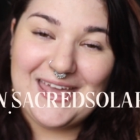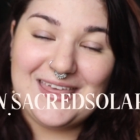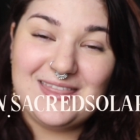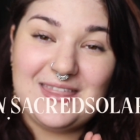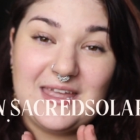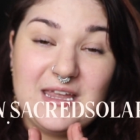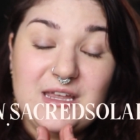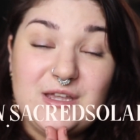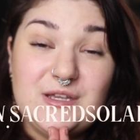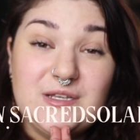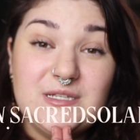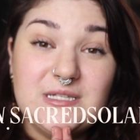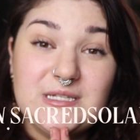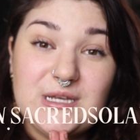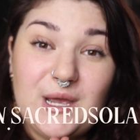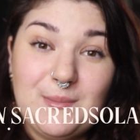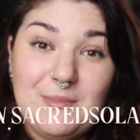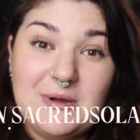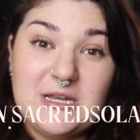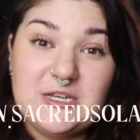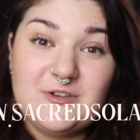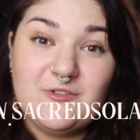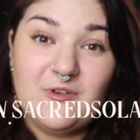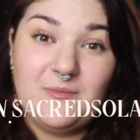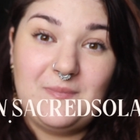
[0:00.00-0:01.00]
Thank you so
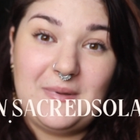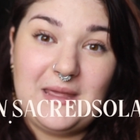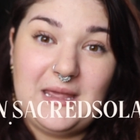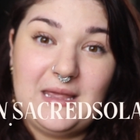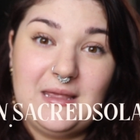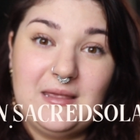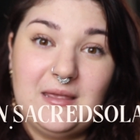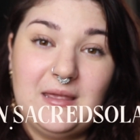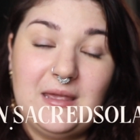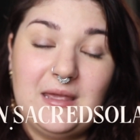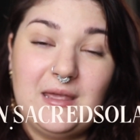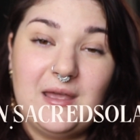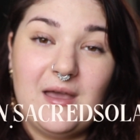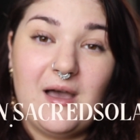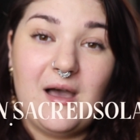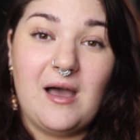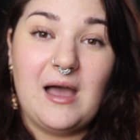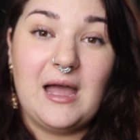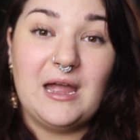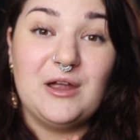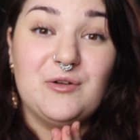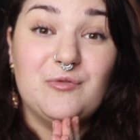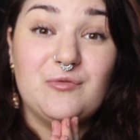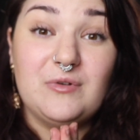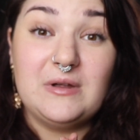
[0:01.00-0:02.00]
much for being here.
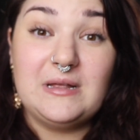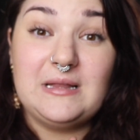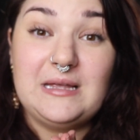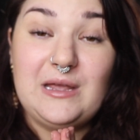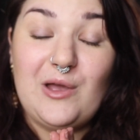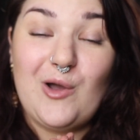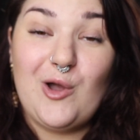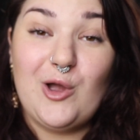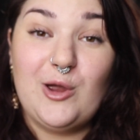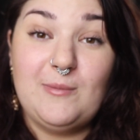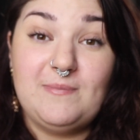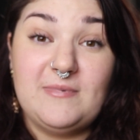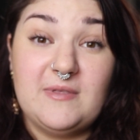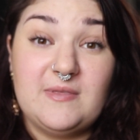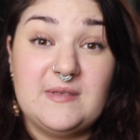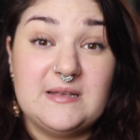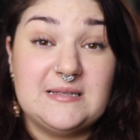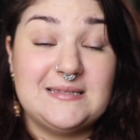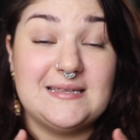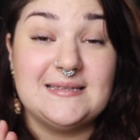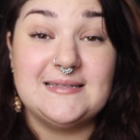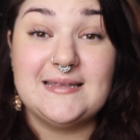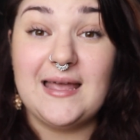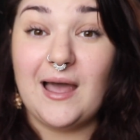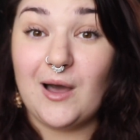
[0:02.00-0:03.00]
I really hope that
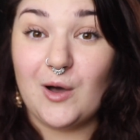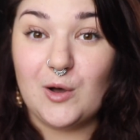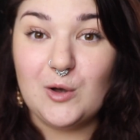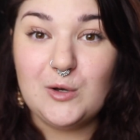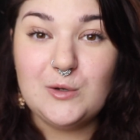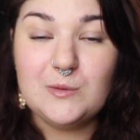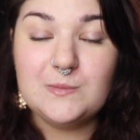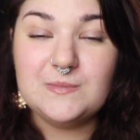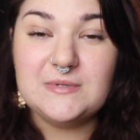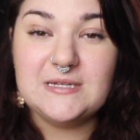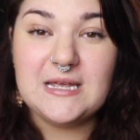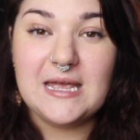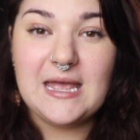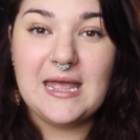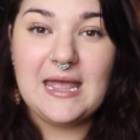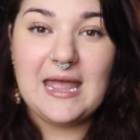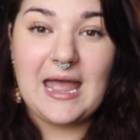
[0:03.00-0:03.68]
this has helped.